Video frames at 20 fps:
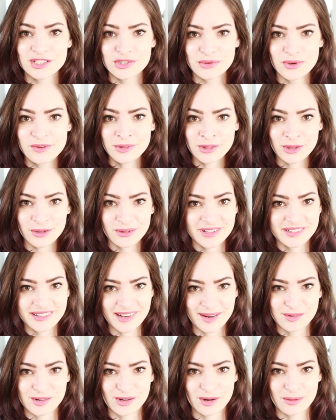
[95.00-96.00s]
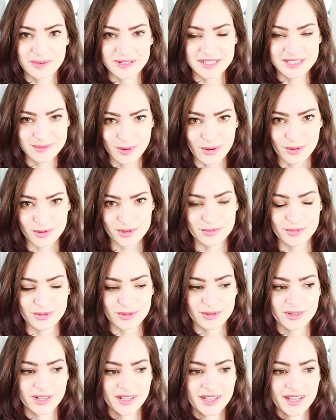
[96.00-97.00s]
So even though this laptop is
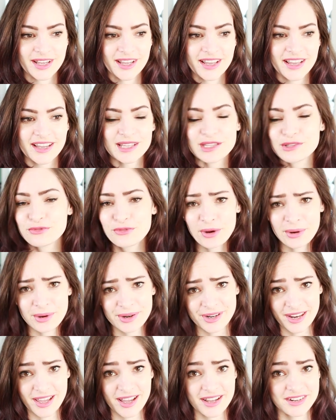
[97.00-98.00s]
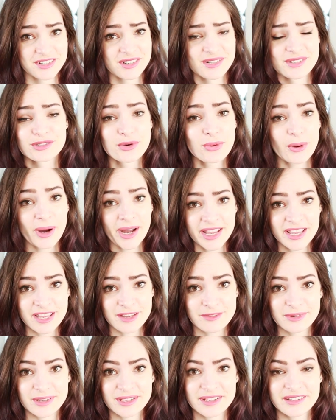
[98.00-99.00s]
portable, it's very large and it's quite
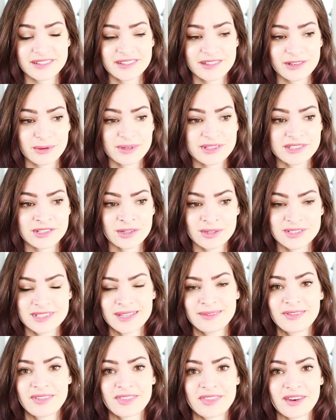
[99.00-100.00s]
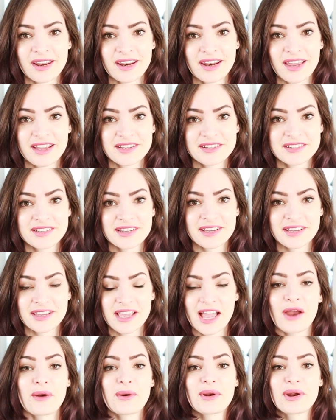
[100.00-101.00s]
heavy, so it's not something that I like to
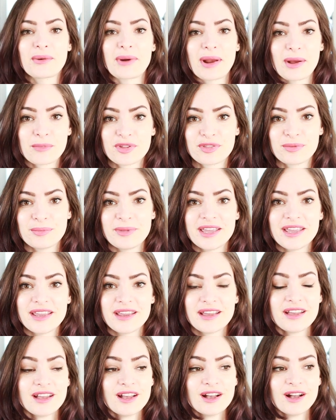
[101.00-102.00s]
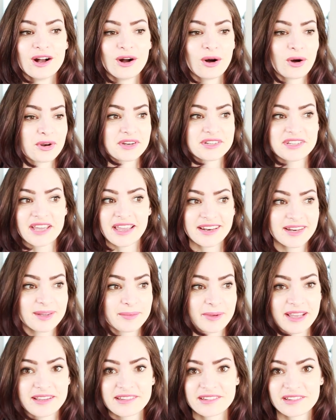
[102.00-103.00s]
carry around with me on a daily
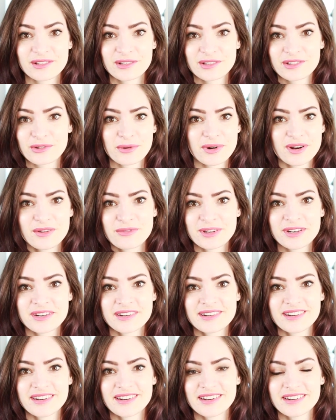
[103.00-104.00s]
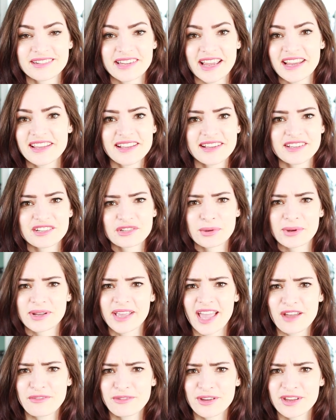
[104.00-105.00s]
basis, or even taking it to a
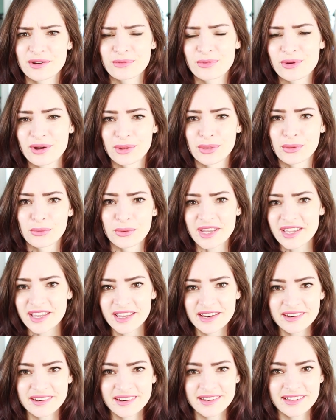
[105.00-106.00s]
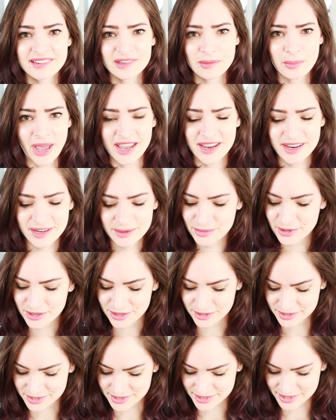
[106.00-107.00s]
cafe to work on the weekend is a pain
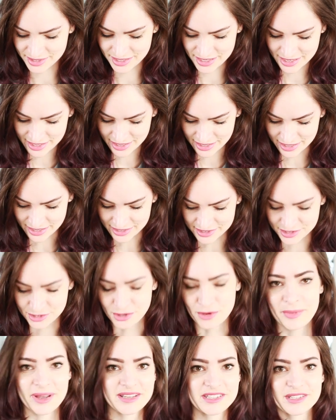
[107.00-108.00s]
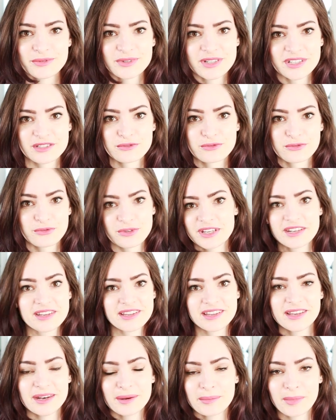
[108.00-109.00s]
because it's so massive it doesn't
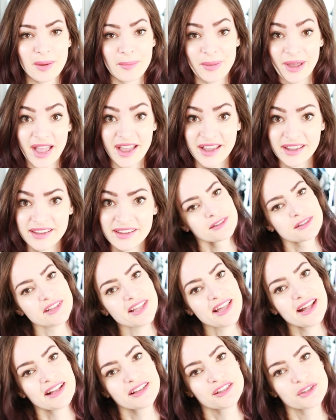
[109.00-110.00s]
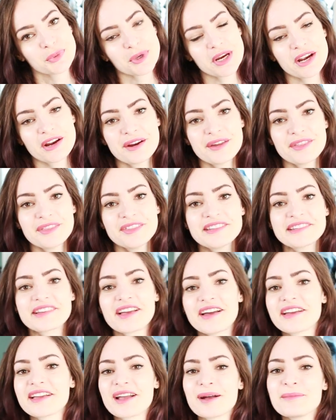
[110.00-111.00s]
fit in my bag. So that is where this
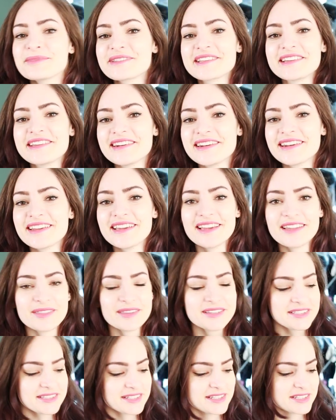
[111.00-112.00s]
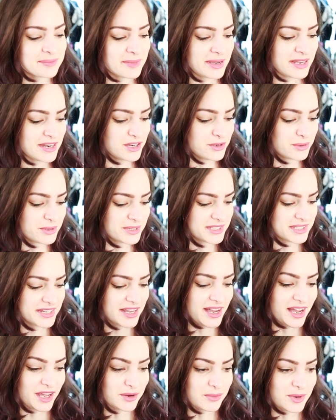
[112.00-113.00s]
guy comes in. This is my newest
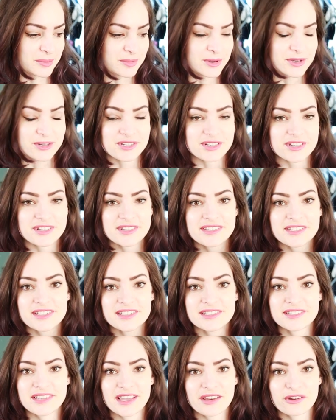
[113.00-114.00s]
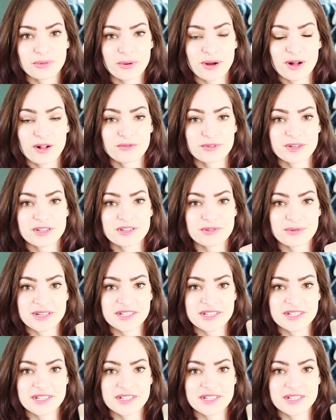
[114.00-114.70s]
hardware purchase. It is a 12-inch